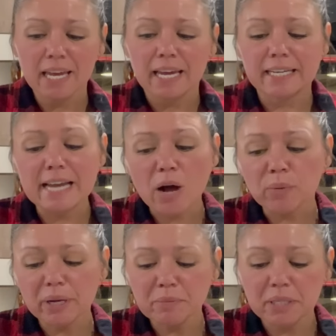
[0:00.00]
And now
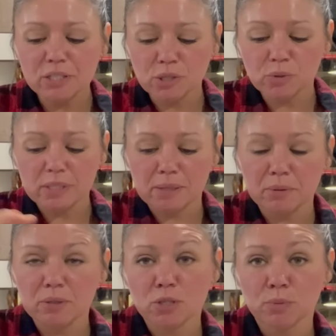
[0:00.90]
what I'm gonna do is I'm
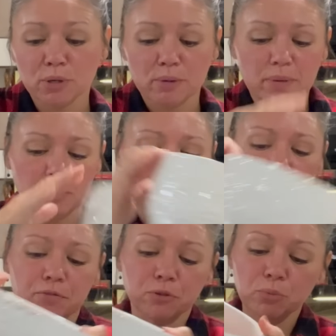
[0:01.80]
gonna just put them in my
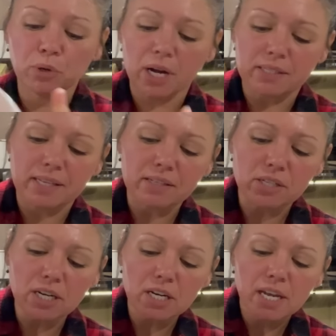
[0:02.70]
food processor,